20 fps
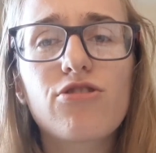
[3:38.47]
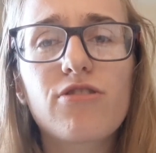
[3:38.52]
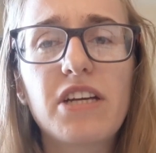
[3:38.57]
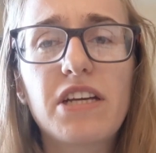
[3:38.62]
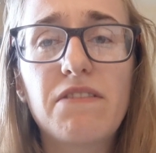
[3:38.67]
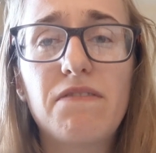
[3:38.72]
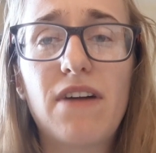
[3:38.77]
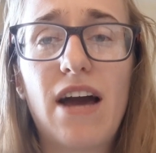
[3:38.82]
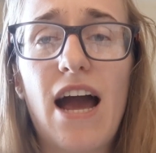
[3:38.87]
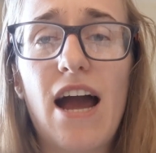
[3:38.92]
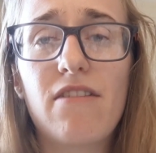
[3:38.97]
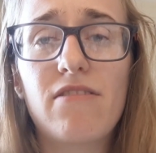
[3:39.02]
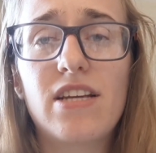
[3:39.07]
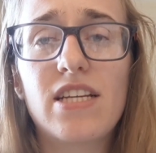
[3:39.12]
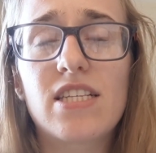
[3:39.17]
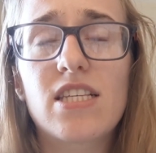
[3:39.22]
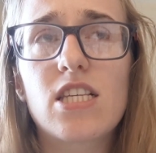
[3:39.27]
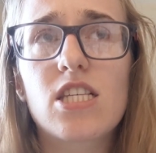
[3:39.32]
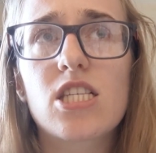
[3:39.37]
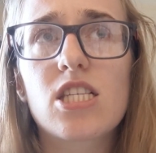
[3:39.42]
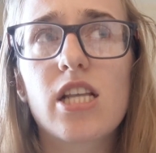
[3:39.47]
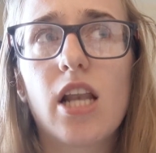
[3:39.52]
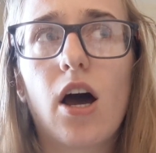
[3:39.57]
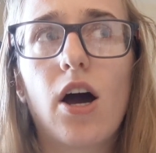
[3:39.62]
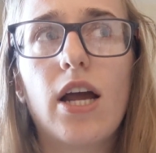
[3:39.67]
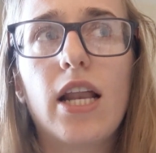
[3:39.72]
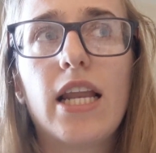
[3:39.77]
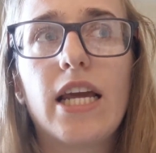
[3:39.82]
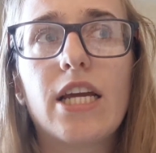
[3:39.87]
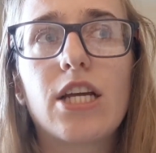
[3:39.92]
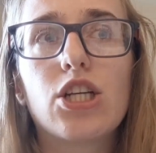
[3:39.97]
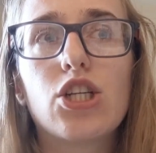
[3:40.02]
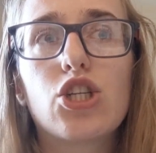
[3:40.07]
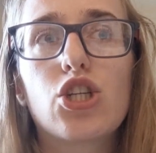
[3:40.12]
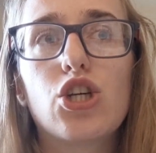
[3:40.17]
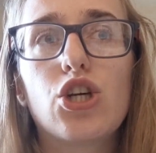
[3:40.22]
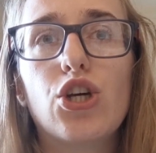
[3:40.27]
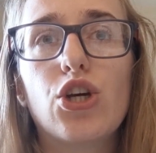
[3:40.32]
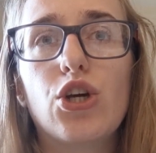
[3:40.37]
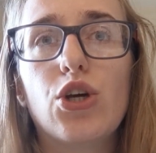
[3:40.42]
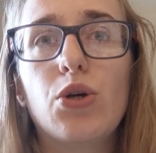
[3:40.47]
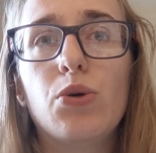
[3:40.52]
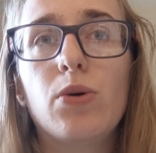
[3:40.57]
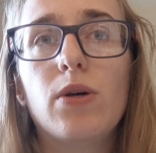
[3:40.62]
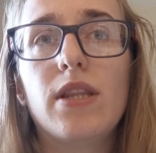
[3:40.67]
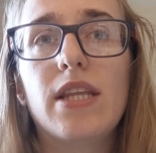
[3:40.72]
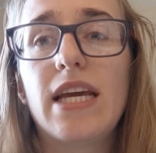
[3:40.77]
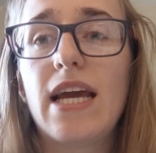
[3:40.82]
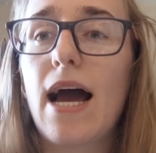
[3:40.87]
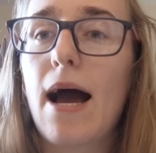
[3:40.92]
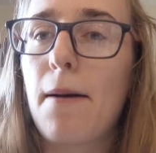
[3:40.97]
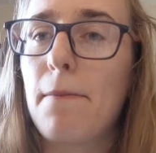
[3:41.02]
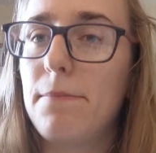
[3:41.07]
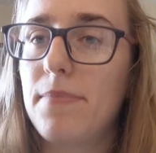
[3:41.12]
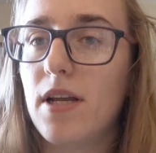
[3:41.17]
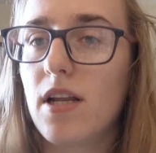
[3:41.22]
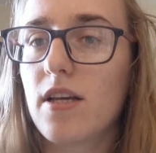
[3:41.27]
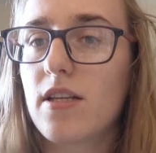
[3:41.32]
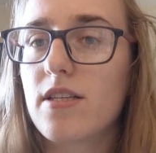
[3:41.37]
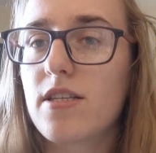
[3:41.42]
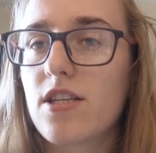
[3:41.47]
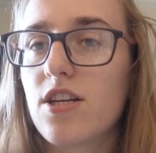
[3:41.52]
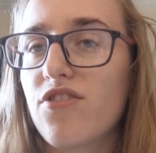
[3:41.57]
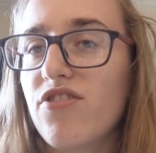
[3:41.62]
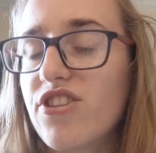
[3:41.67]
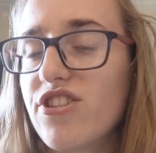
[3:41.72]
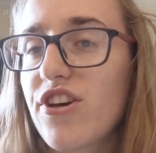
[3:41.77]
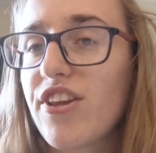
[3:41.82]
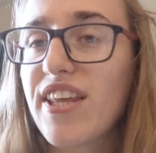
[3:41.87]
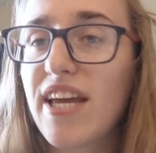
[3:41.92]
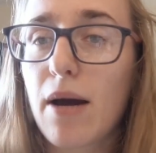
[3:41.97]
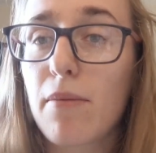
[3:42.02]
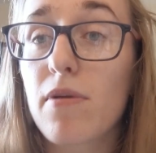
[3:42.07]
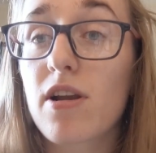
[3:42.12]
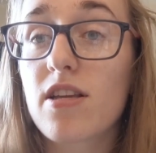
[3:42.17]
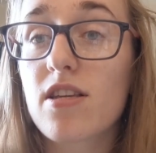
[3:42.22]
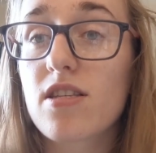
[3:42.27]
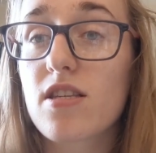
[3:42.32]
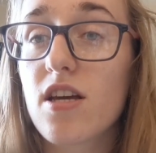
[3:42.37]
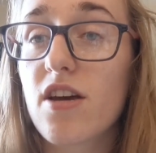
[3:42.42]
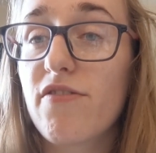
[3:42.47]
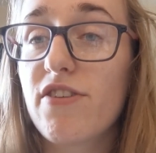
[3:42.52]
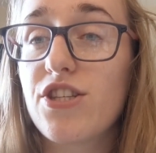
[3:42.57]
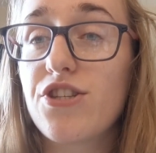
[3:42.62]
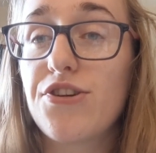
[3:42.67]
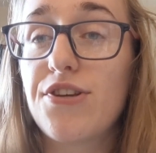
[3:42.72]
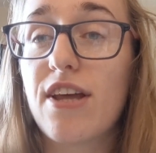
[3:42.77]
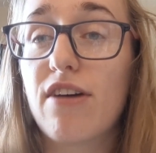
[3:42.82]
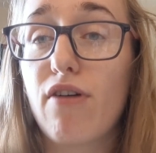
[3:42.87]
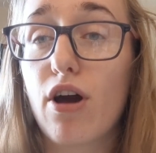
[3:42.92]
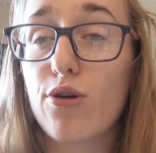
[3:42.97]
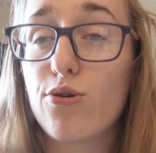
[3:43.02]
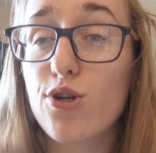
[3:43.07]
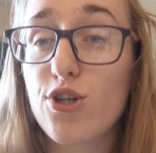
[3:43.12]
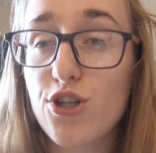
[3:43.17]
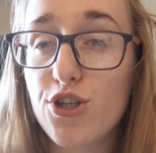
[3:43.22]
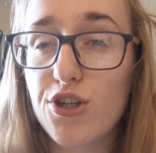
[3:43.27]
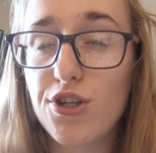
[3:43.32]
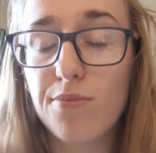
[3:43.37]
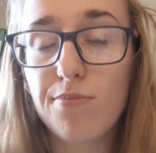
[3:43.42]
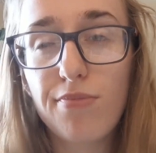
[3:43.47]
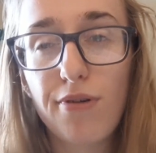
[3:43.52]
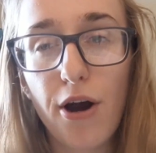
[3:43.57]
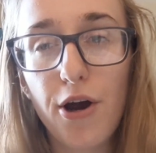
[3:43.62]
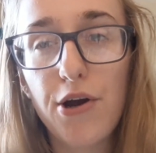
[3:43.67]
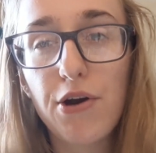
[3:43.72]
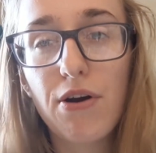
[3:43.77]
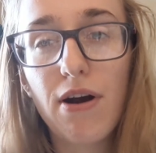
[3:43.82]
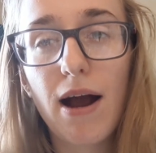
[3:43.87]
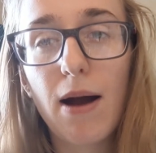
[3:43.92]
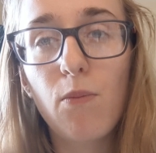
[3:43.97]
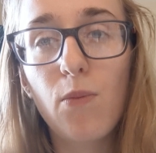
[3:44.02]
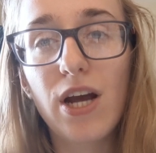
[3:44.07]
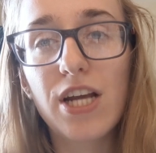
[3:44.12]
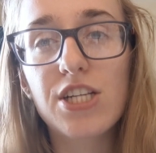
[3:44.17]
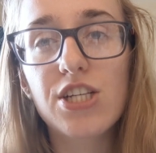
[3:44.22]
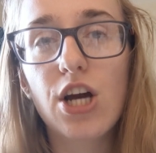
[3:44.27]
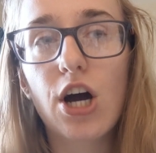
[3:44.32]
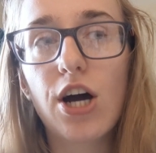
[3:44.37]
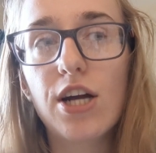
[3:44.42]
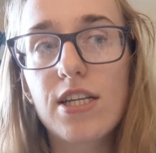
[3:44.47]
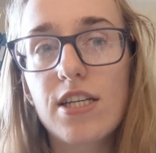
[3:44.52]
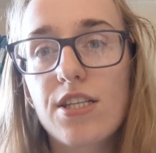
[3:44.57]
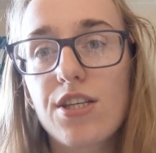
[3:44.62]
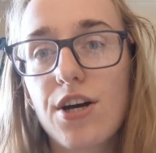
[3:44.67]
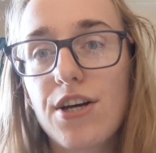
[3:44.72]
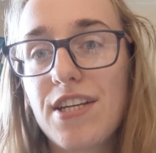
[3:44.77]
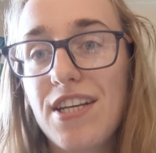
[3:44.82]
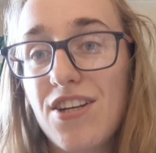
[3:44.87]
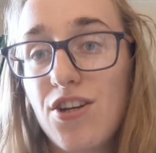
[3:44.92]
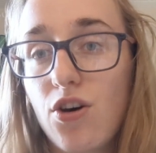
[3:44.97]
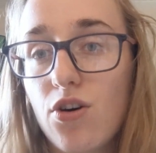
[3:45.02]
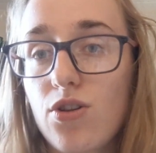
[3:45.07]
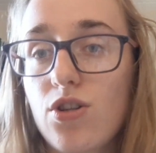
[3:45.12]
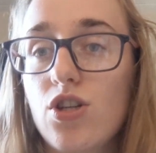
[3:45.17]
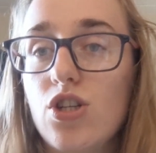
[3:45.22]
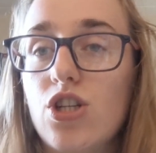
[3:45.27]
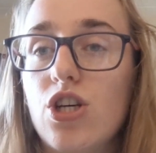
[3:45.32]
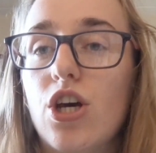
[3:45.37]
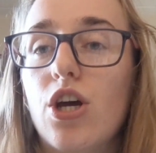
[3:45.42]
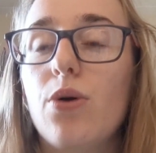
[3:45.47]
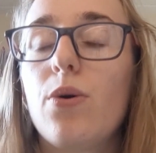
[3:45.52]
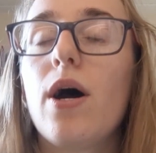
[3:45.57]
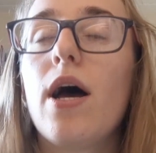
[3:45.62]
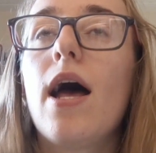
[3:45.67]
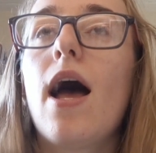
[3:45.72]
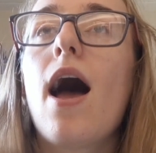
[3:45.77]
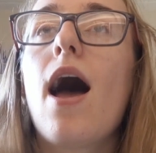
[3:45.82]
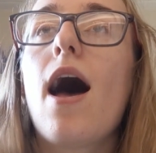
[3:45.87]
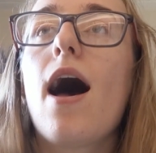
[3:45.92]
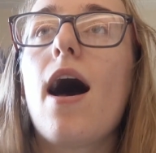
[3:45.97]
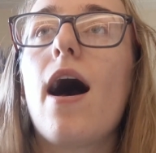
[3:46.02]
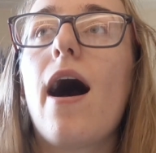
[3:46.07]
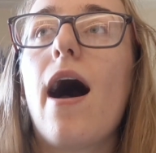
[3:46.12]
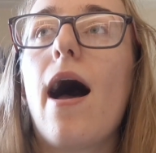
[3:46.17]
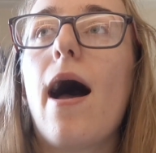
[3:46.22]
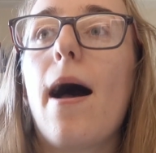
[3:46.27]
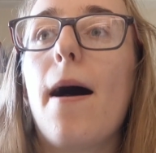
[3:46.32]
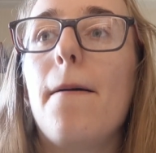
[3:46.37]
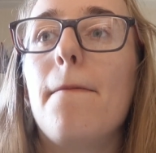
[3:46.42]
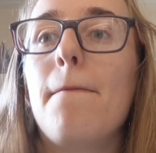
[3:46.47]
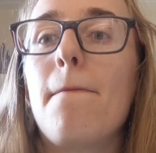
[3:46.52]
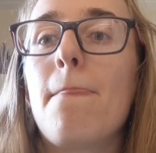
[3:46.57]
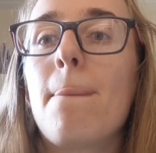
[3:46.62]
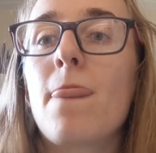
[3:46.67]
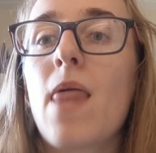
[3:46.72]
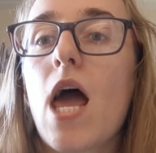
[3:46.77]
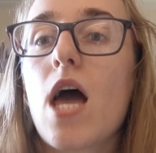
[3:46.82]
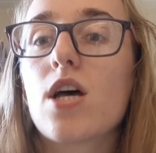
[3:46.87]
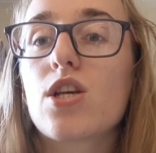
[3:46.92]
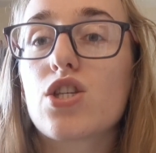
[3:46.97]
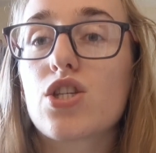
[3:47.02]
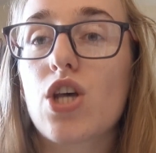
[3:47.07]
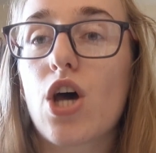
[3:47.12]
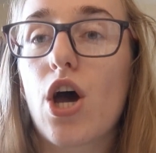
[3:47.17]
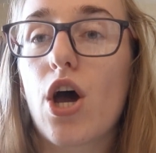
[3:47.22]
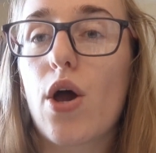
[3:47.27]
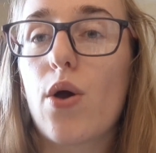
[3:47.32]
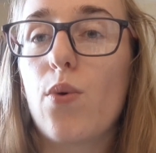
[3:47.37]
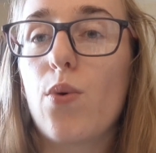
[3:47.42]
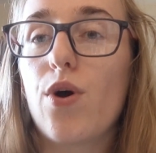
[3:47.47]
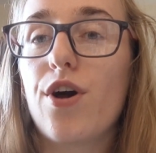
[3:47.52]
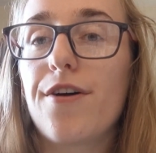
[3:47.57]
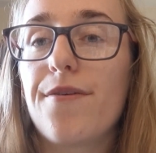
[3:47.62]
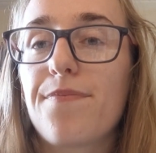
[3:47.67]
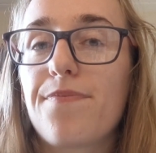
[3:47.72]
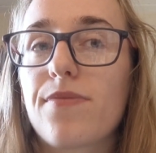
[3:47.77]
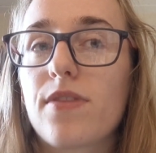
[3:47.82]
degree varies slightly to the ambulance service. So the ambulance service do their own student programme, which I decided not to do. So